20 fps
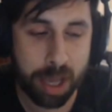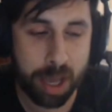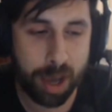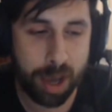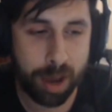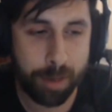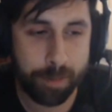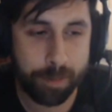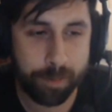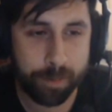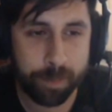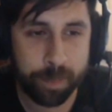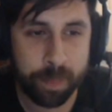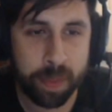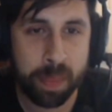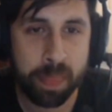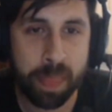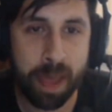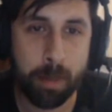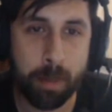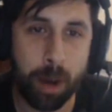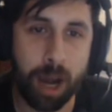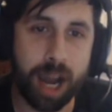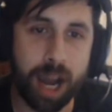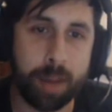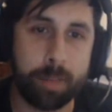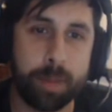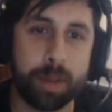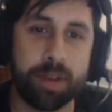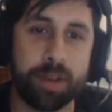Then what
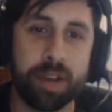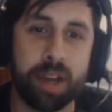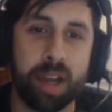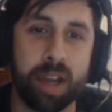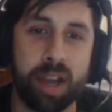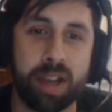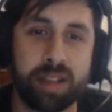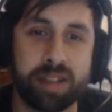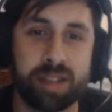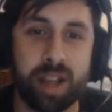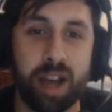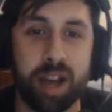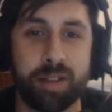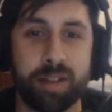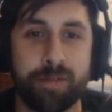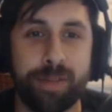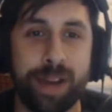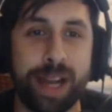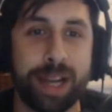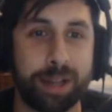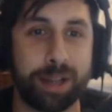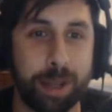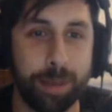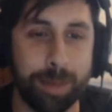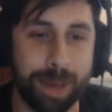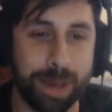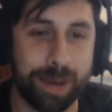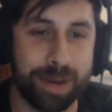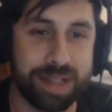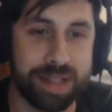happened, I started a fan
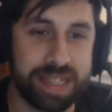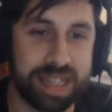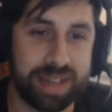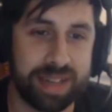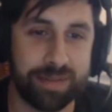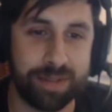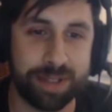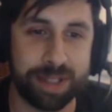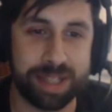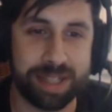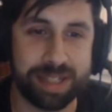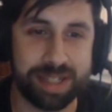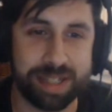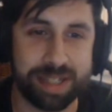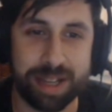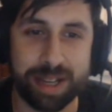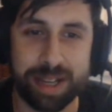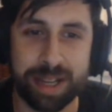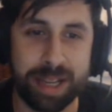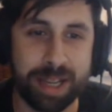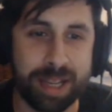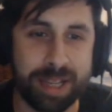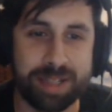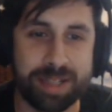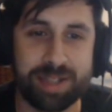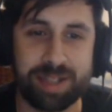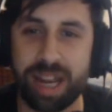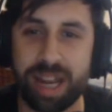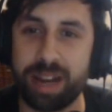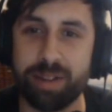community for this
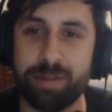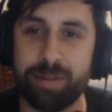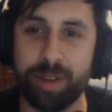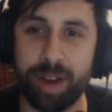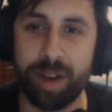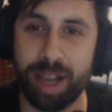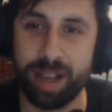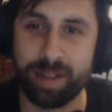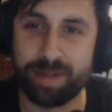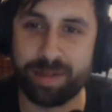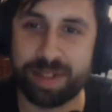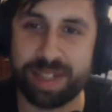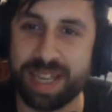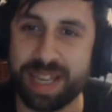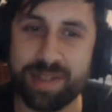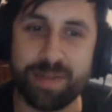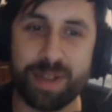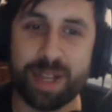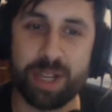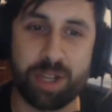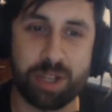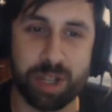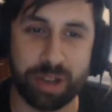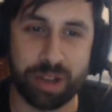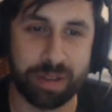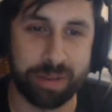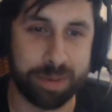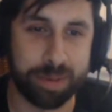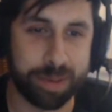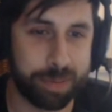Channel 5 TV show
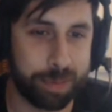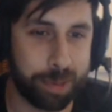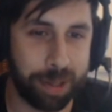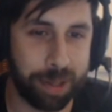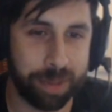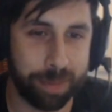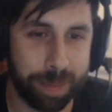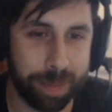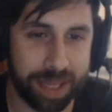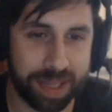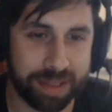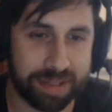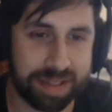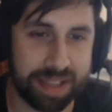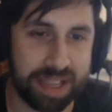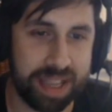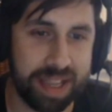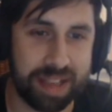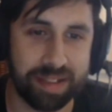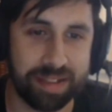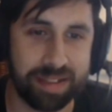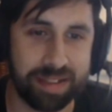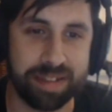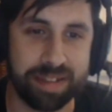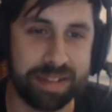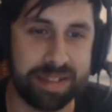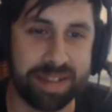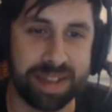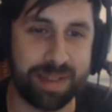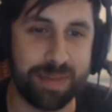that was one of the biggest
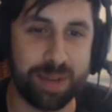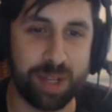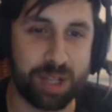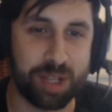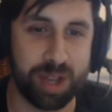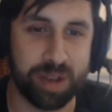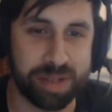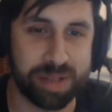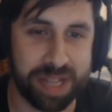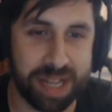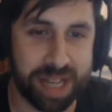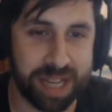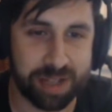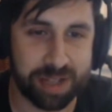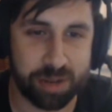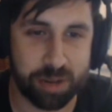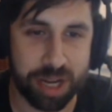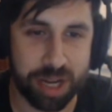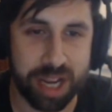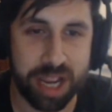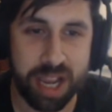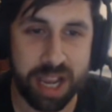kids TV shows in history,